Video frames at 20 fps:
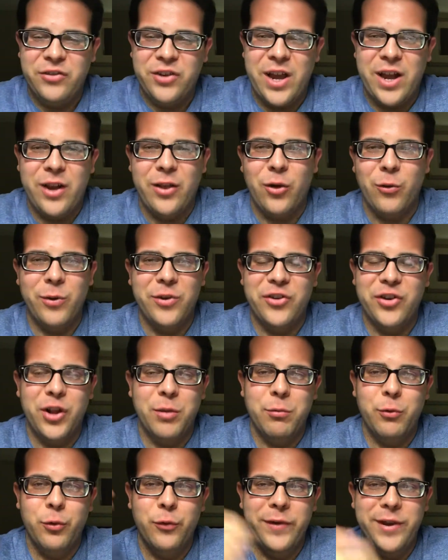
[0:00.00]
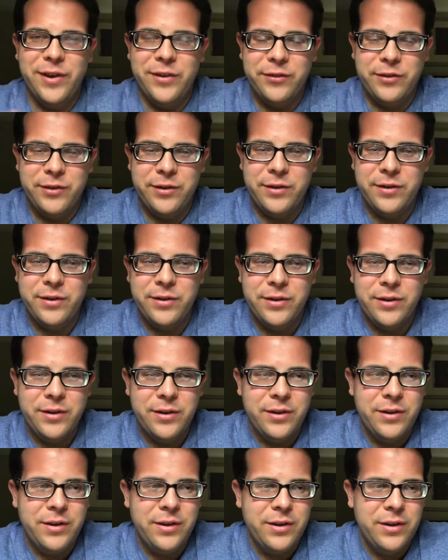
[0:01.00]
Channel original movies.
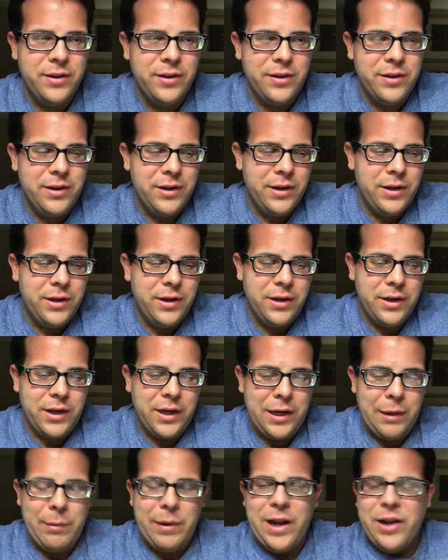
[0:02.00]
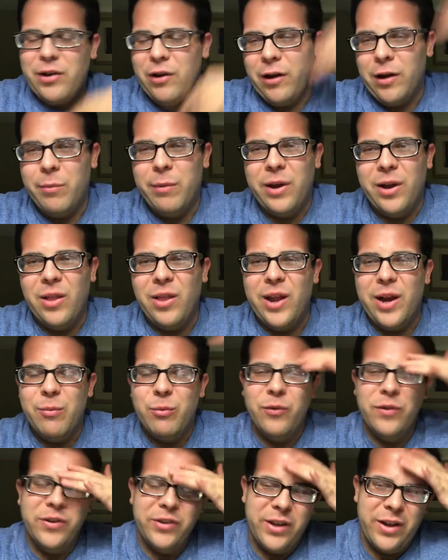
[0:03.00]
But I talk about a lot of
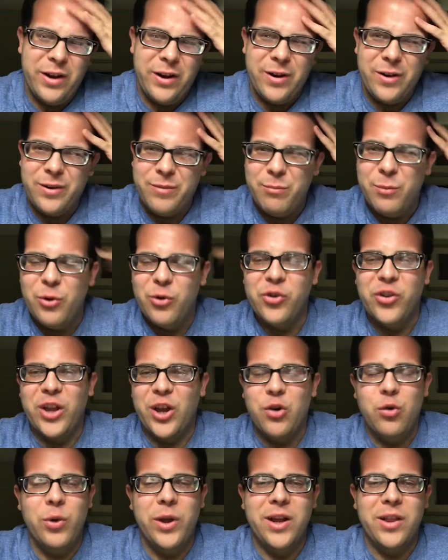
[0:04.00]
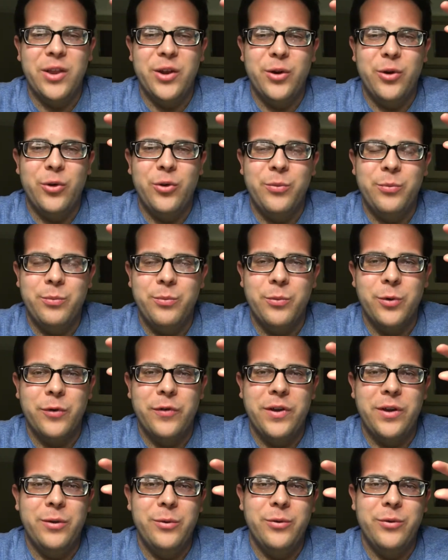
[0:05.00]
movies there, mostly quick little
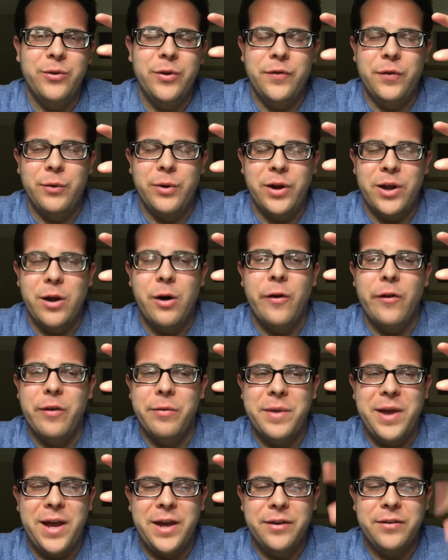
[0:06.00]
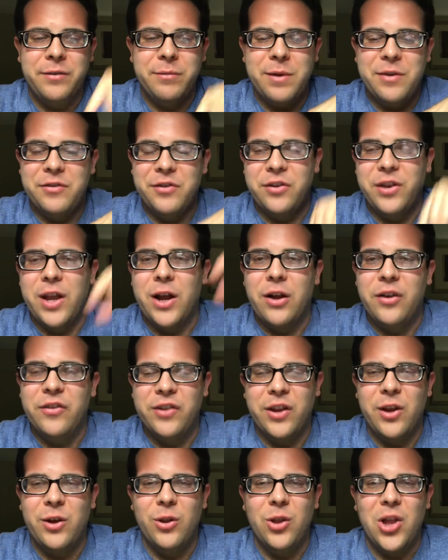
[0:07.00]
reviews, if you want to call them that. Sometimes just like a
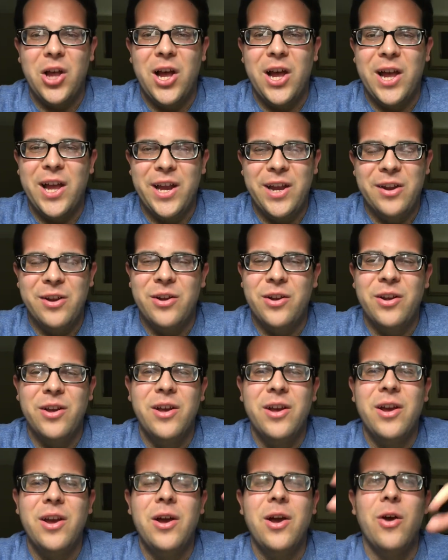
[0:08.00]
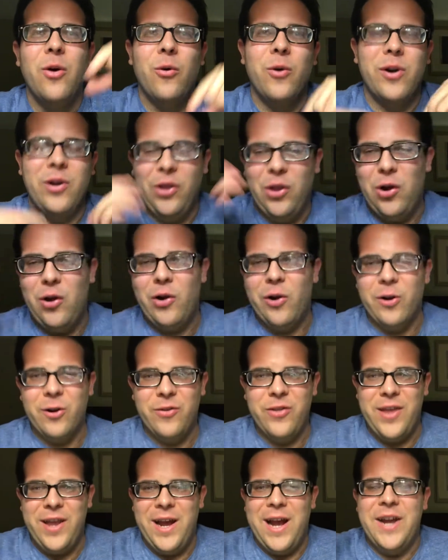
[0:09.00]
single line, a longer
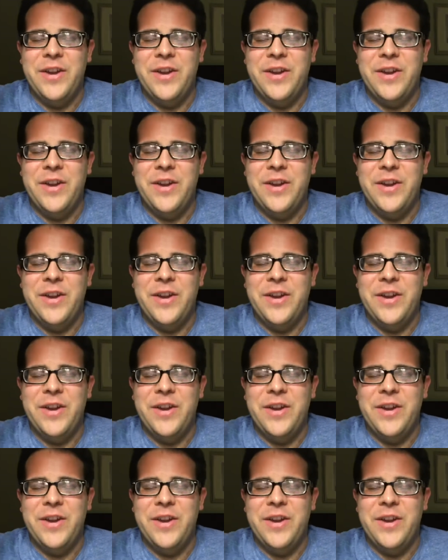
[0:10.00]
thing.